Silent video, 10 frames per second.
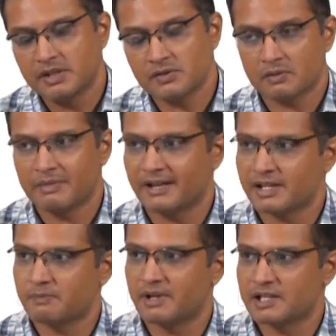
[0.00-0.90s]
So, minus
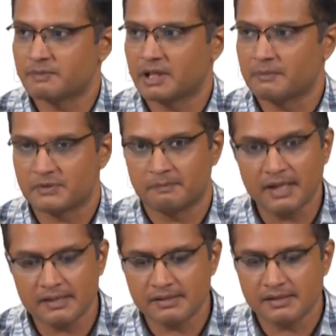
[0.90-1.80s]
minus becomes
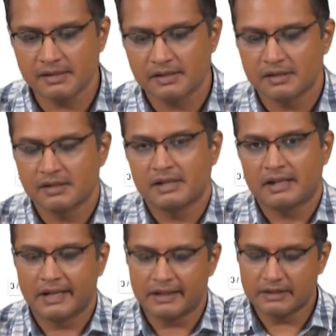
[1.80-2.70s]
plus
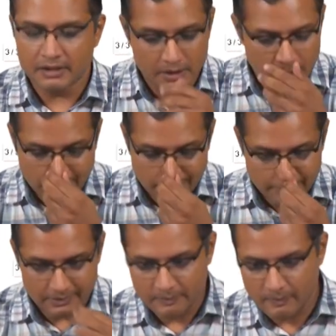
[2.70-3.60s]
and
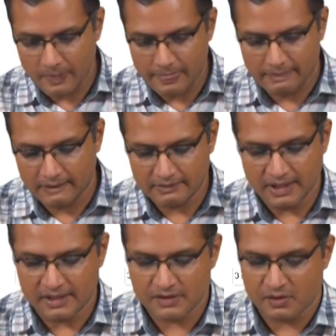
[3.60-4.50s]
that
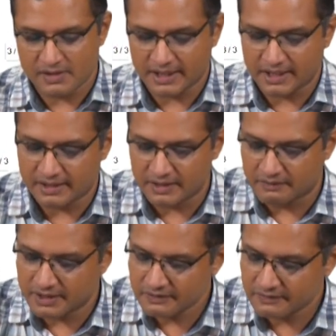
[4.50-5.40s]
is your second
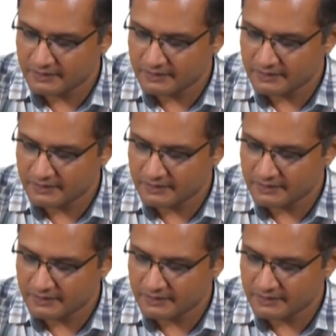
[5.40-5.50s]
derivative,